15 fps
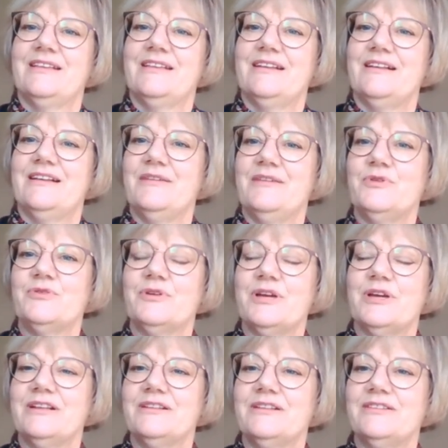I'm
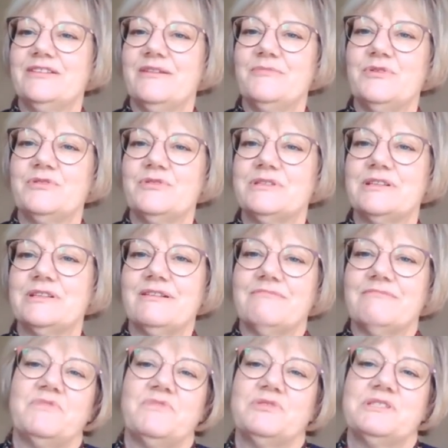
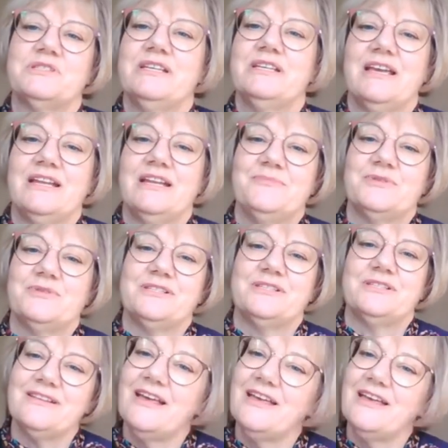not seeing anybody's
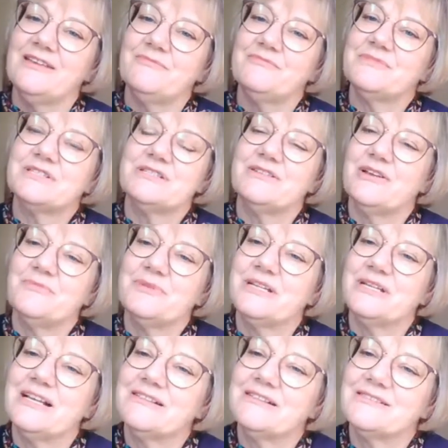names. Nobody
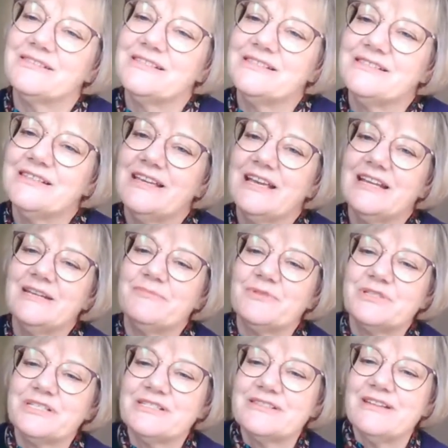else is seeing
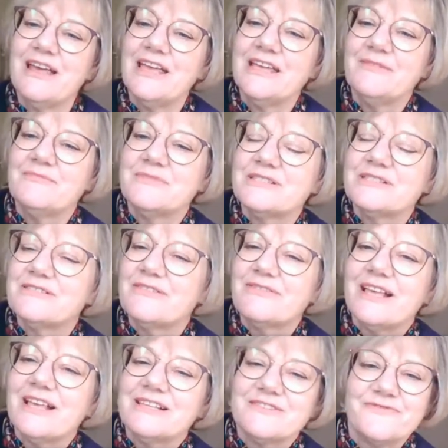anybody's names, so
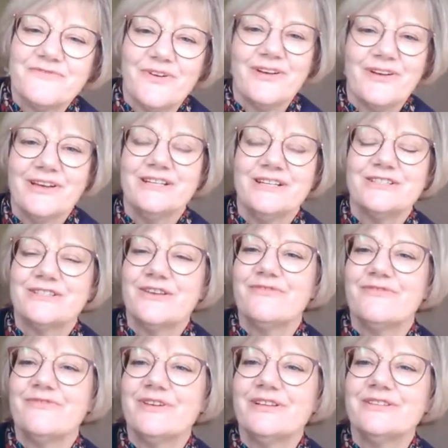that's fine. Don't
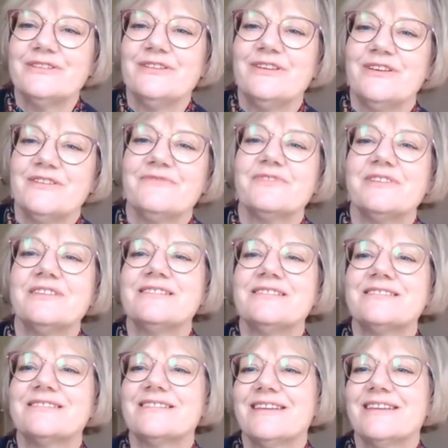feel
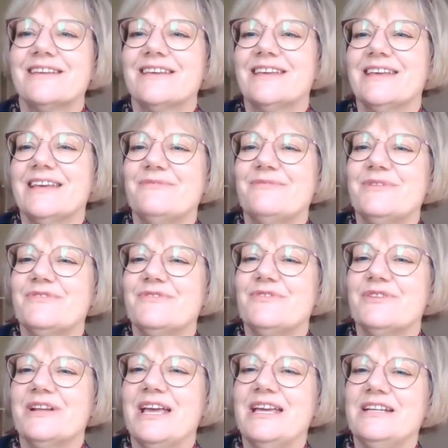nervous. We've got
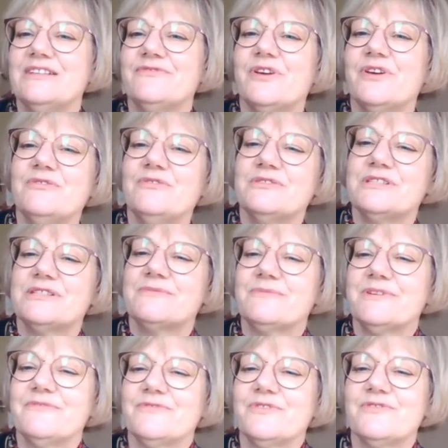8 votes.
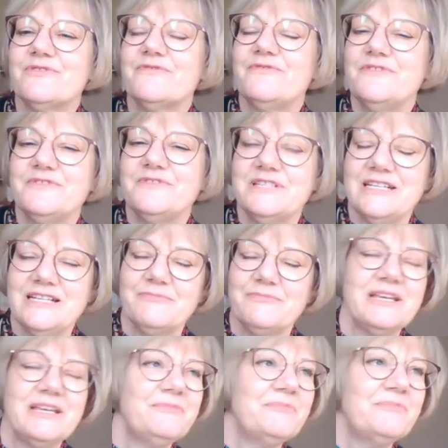We've got 15
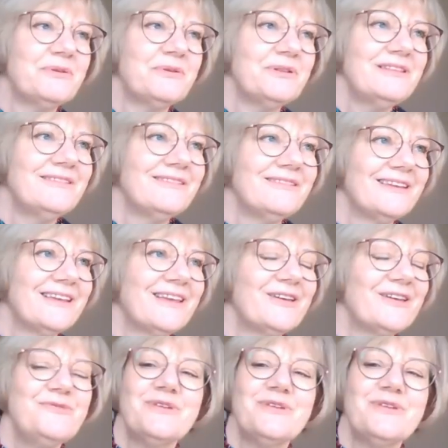people
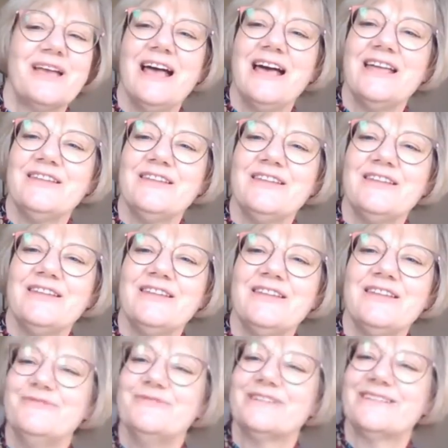who can
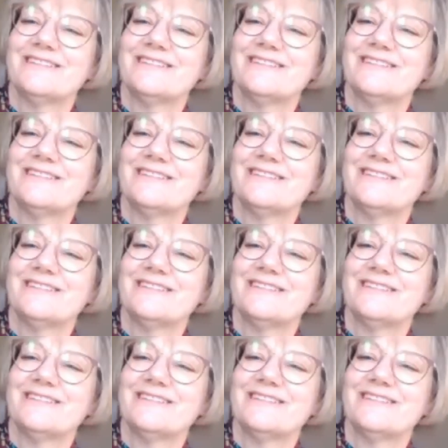vote.